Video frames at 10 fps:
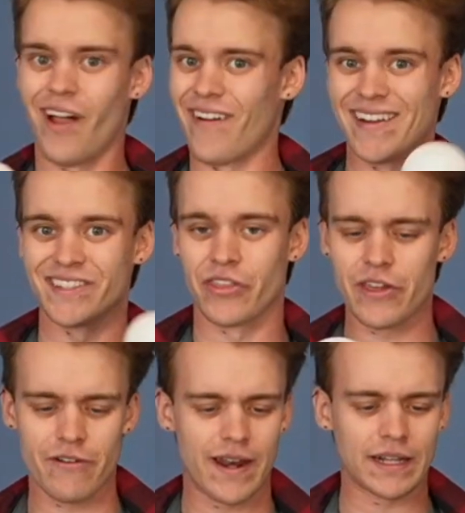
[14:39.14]
All right, so
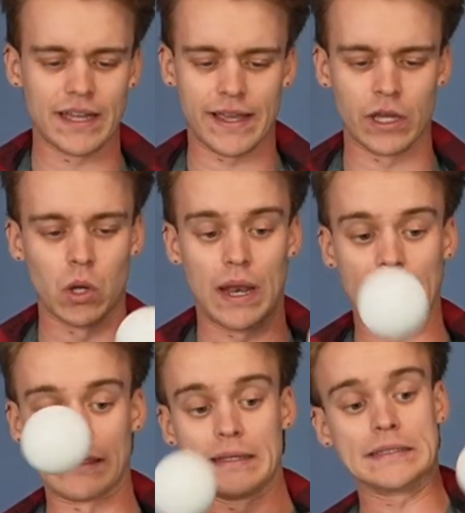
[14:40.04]
theoretically, I can go
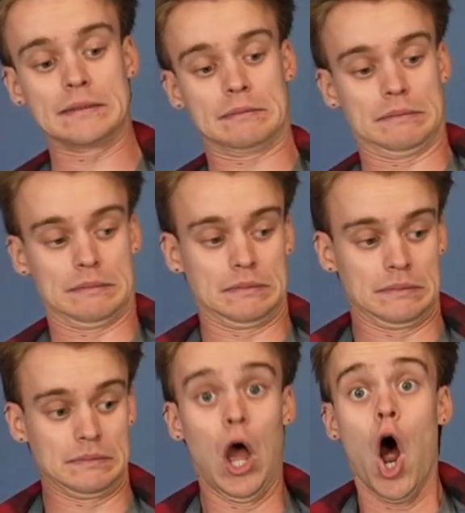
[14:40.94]
like this,
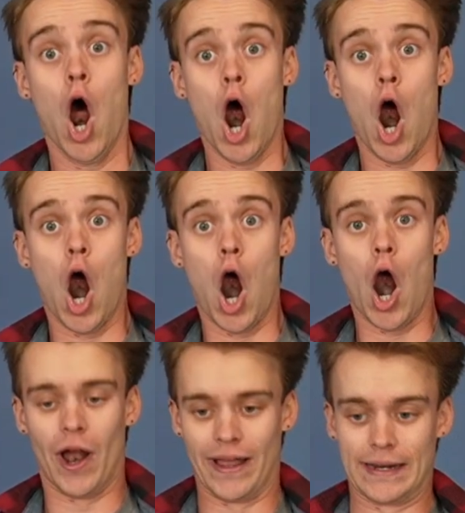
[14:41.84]

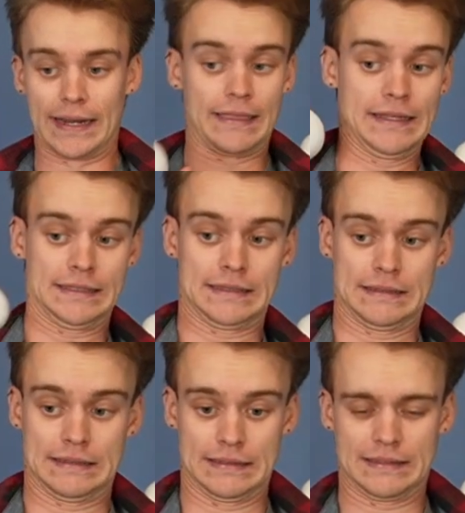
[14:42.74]
and like this,
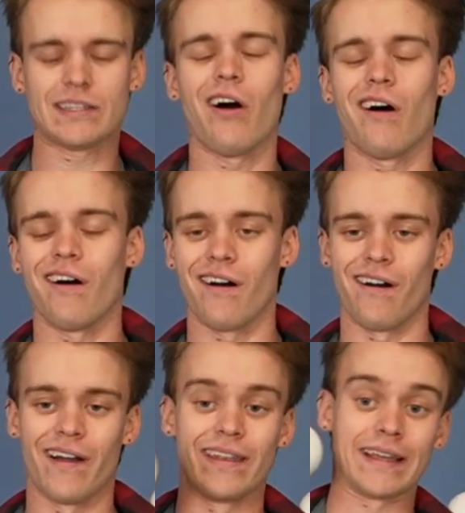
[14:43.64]

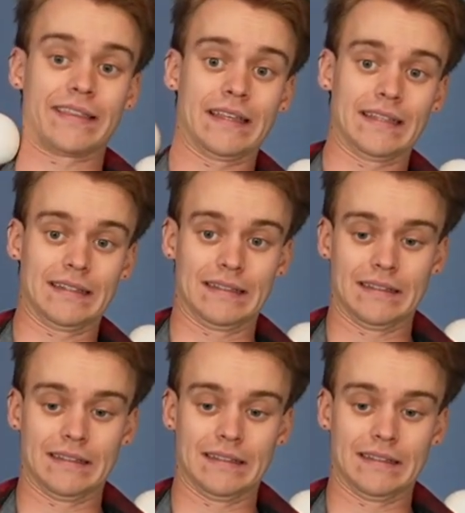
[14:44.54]
and like this.